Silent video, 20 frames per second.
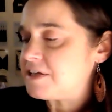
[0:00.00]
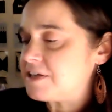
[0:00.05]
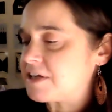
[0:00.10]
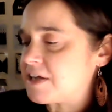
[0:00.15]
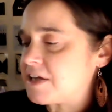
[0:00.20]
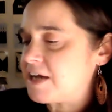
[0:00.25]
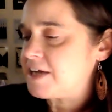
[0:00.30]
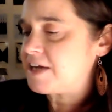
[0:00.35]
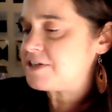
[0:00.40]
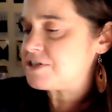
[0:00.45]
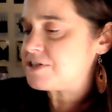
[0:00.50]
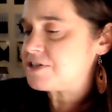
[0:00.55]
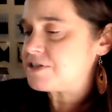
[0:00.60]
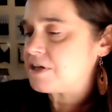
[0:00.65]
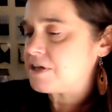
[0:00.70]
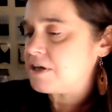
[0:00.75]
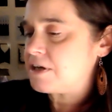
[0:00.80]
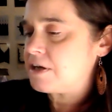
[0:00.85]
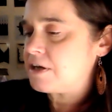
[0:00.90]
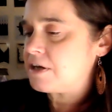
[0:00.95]
The guy just,
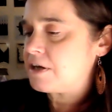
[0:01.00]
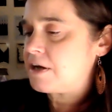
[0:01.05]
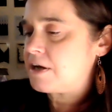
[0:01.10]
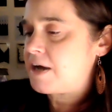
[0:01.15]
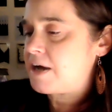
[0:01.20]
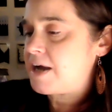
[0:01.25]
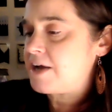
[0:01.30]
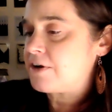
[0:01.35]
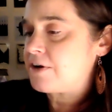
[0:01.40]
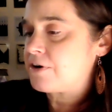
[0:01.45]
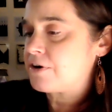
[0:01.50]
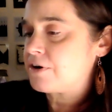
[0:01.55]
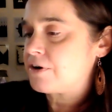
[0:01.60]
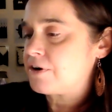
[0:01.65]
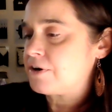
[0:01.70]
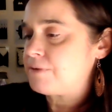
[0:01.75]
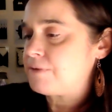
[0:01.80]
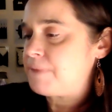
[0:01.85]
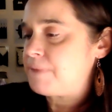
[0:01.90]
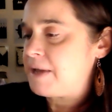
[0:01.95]
I
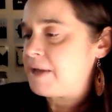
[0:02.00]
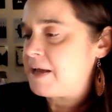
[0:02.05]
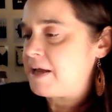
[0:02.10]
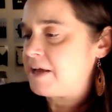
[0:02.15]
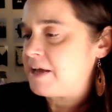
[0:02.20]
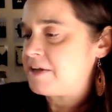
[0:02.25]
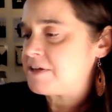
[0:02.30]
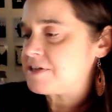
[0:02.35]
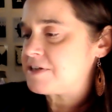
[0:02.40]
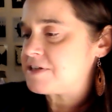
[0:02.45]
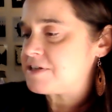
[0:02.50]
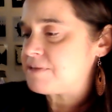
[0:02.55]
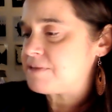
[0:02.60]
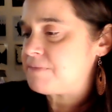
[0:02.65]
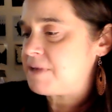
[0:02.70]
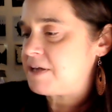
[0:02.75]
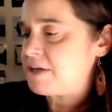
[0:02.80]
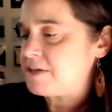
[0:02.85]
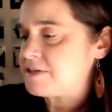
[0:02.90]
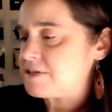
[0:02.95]
heard, man,
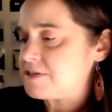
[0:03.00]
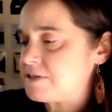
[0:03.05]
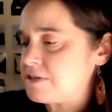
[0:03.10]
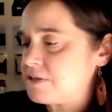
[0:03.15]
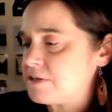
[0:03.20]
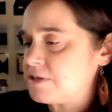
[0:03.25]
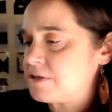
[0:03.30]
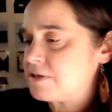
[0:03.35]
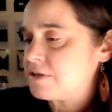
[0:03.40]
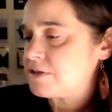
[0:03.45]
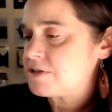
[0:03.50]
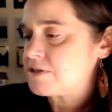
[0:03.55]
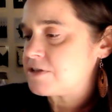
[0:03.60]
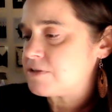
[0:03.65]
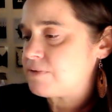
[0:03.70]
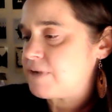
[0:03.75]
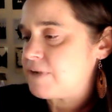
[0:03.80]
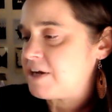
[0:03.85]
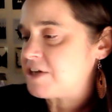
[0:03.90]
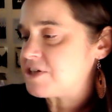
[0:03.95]
cement. So
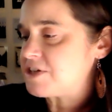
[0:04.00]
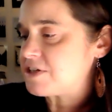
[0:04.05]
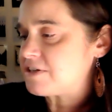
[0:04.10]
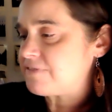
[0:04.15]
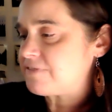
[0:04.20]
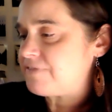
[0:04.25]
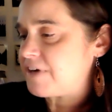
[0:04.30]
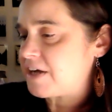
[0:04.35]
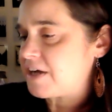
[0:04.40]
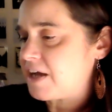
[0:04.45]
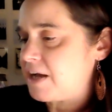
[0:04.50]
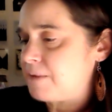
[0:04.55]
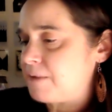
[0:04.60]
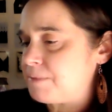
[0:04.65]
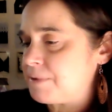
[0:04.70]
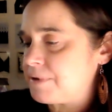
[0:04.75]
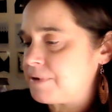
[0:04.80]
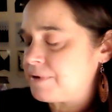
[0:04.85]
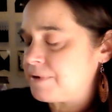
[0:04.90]
why not shut the fuck up?